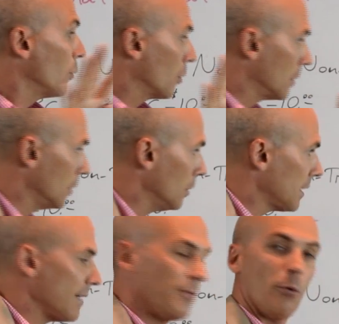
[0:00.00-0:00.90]
We're
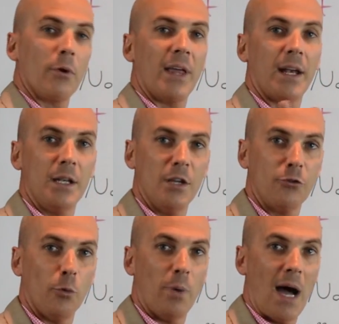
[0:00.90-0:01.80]
looking for that
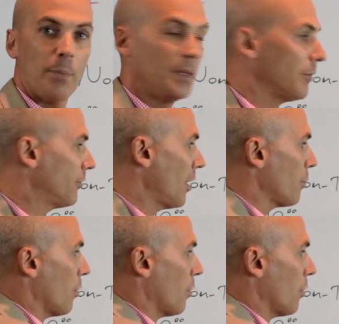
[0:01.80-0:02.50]
initial pop in the share